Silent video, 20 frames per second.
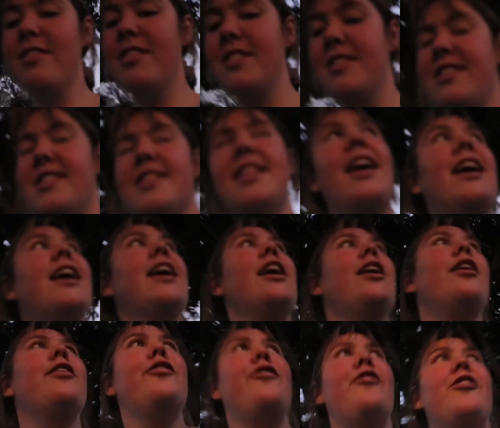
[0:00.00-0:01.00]
just thinking
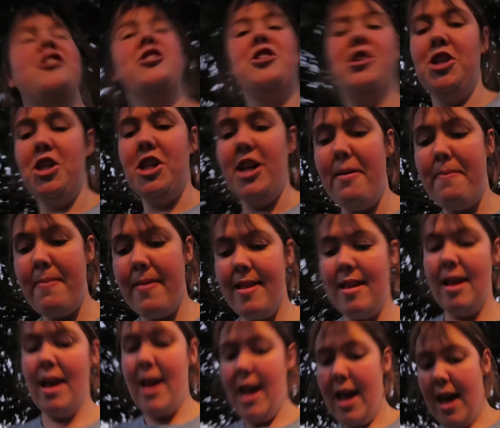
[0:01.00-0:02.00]
of fish and chips.
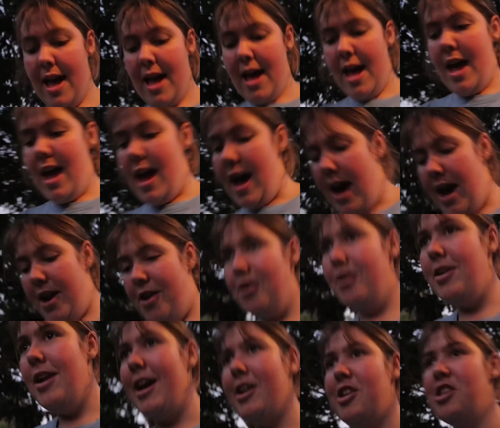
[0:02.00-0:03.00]
I don't
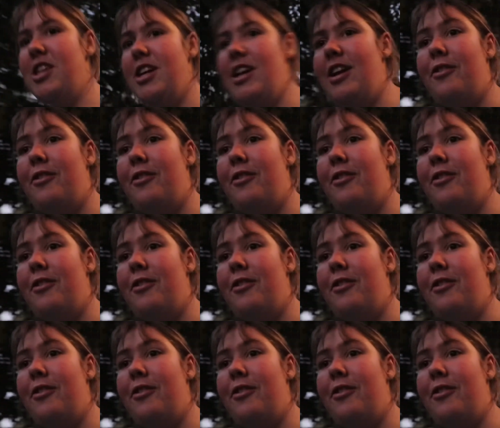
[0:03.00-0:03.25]
actually eat